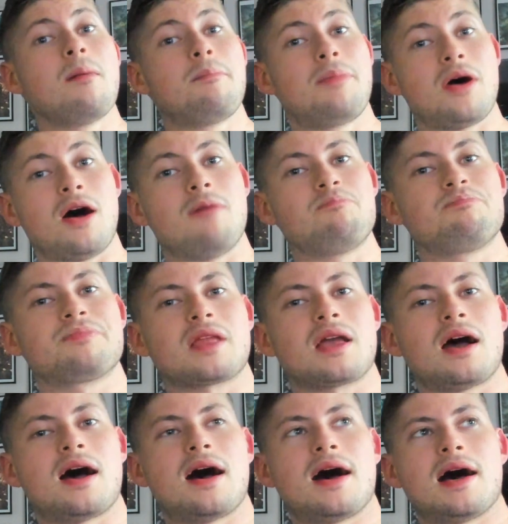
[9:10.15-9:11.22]
But
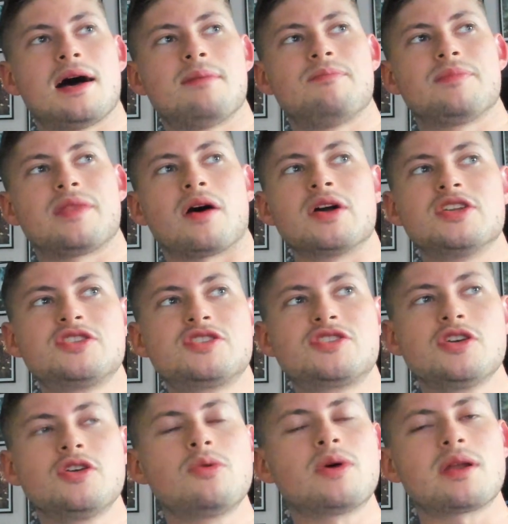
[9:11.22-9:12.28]
that I
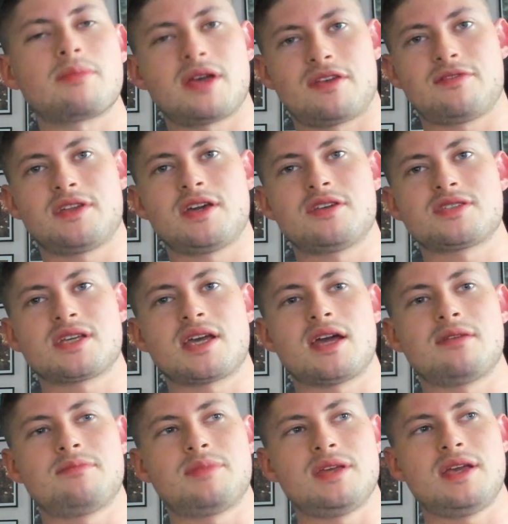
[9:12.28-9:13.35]
do want to make videos
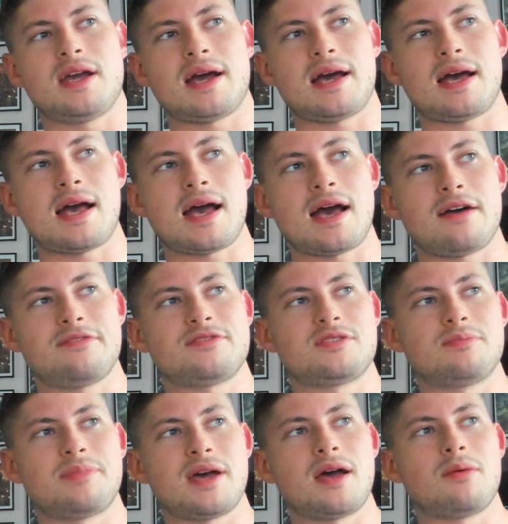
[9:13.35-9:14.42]
again, but you have to
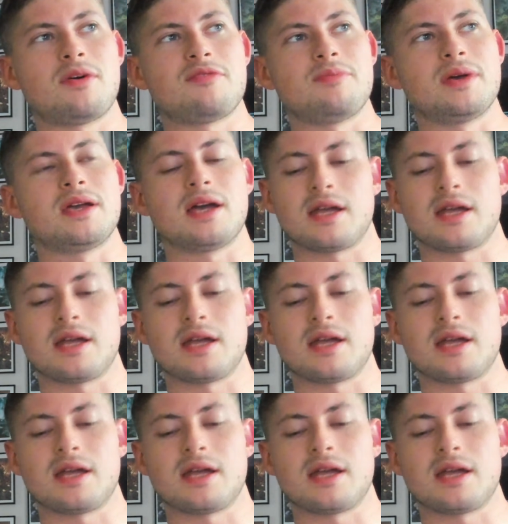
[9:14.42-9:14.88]
bear with me.